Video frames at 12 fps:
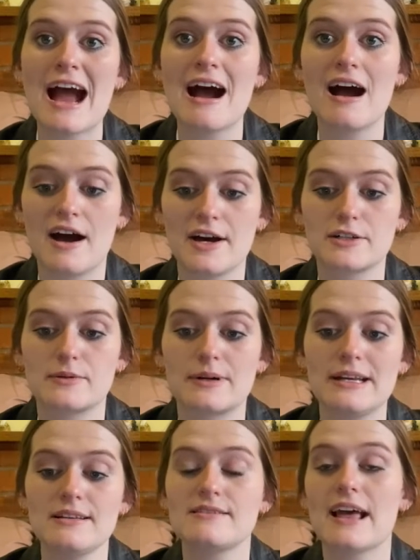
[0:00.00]
our
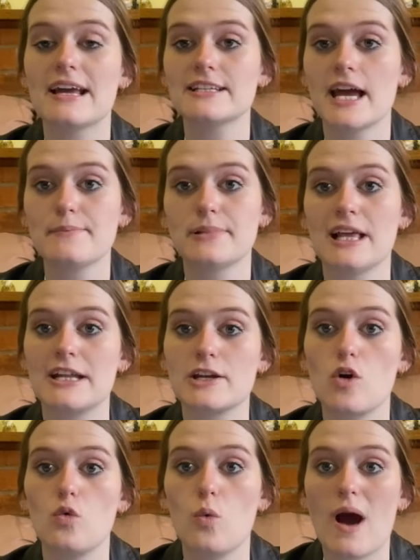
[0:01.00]
arteries, they take blood
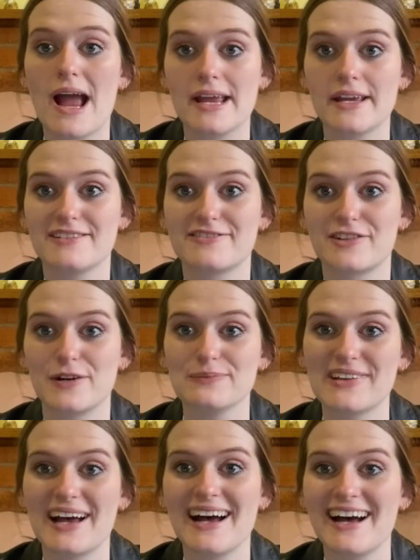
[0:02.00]
away from
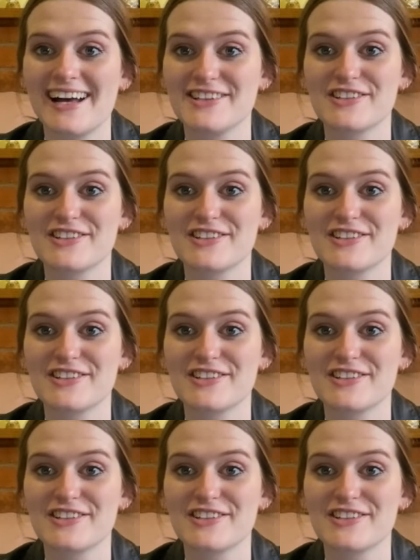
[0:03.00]
the heart.